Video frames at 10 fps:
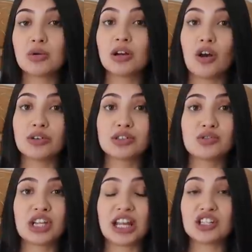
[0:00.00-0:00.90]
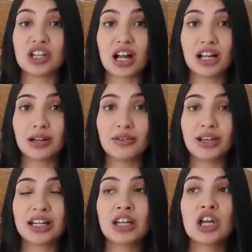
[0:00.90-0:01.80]
You can also change the color of
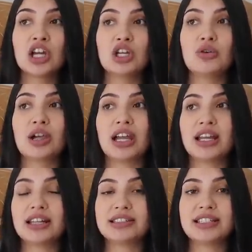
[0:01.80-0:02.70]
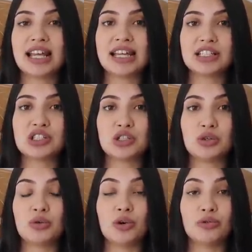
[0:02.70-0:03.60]
it. You can set it
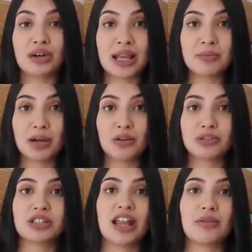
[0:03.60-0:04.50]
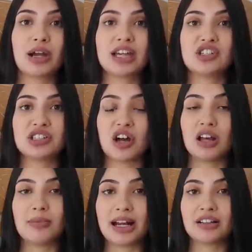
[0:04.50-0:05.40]
to rainbow so that way it just
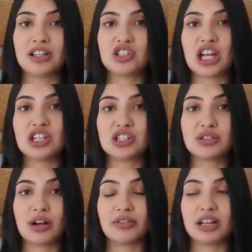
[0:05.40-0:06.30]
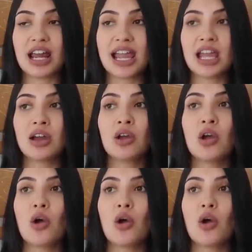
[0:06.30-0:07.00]
automatically changes throughout the night.